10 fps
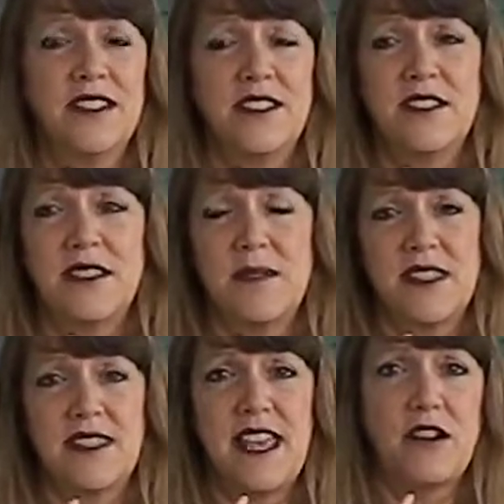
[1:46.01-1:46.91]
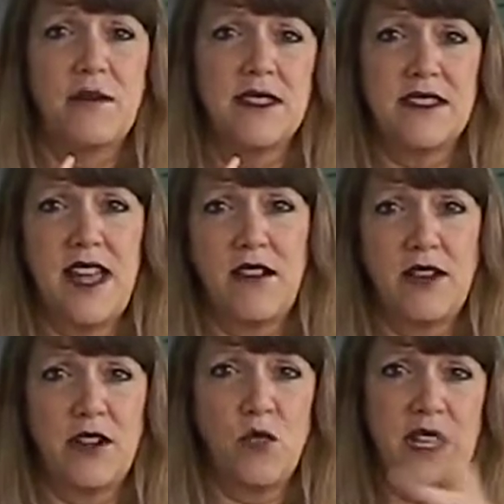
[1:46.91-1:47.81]
to some of the settlements out
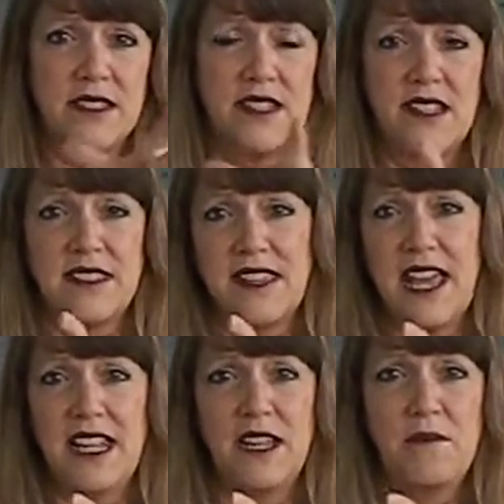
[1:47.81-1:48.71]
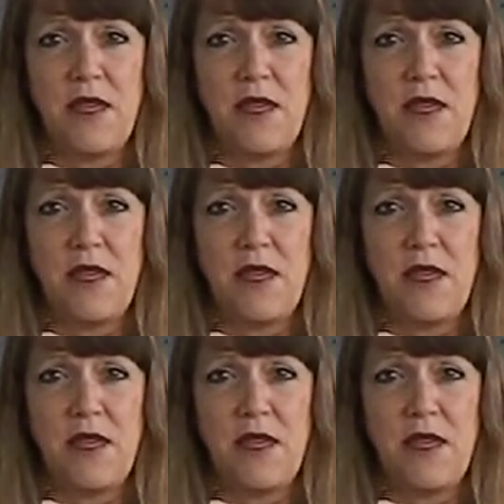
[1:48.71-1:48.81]
near Winston and Salem,